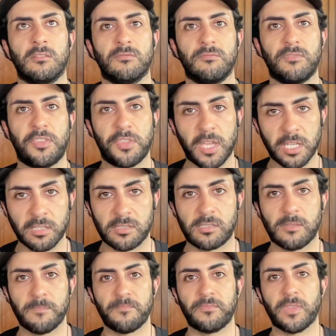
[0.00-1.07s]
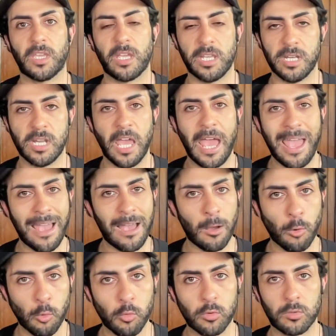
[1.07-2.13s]
things in
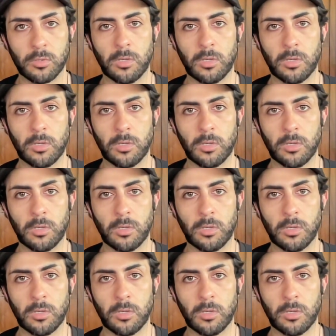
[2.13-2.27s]
how